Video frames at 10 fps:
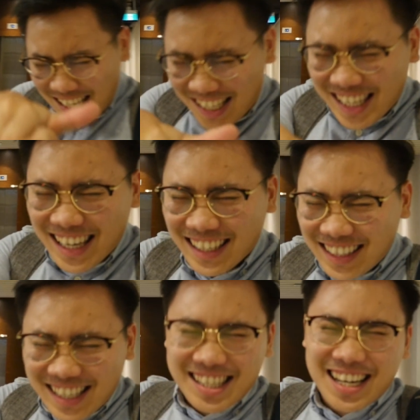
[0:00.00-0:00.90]
This is it.
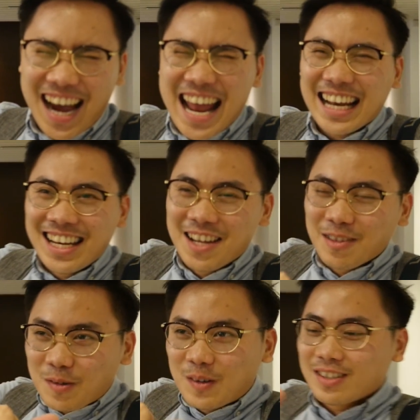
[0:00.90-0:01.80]
This is the card I need.
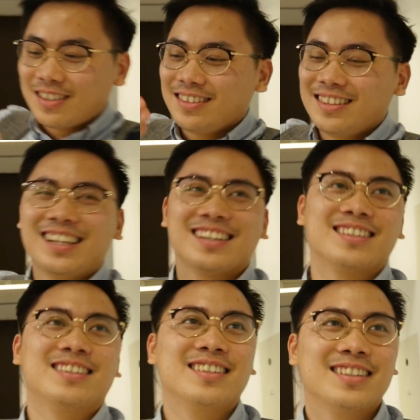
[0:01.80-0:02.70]
Yugi